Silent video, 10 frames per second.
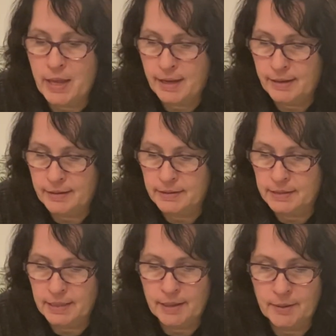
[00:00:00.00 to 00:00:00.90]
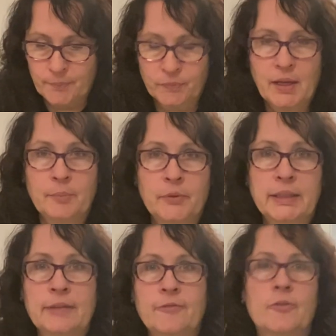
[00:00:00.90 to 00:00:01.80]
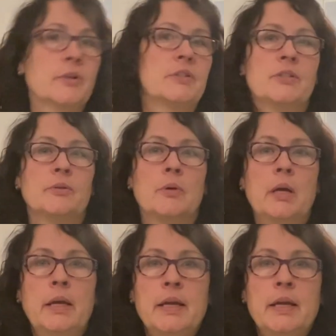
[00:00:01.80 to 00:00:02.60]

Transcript: And I'm looking forward to